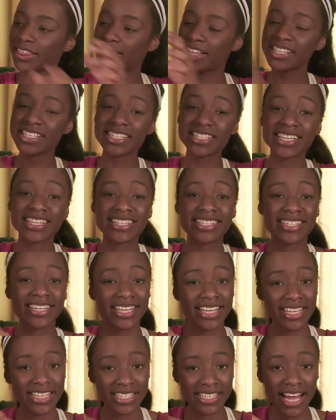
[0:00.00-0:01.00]
This is a
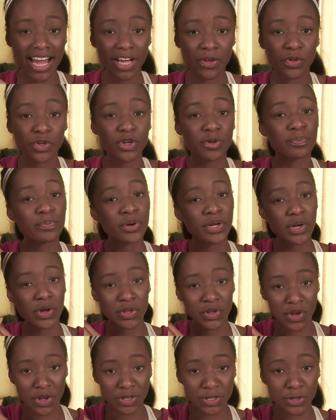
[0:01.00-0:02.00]
sticky side you can put
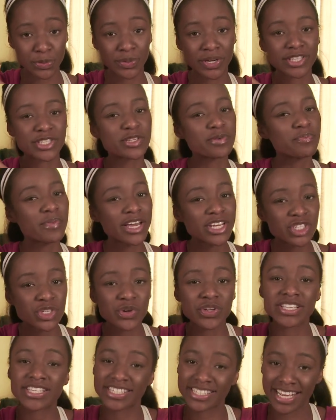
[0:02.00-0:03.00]
on your underwear to make
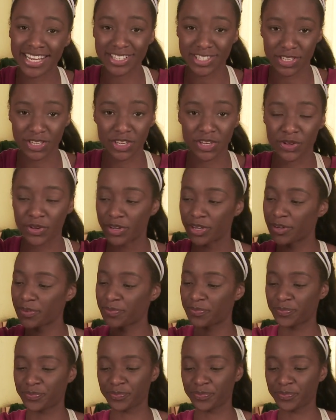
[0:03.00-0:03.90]
sure it stays secure.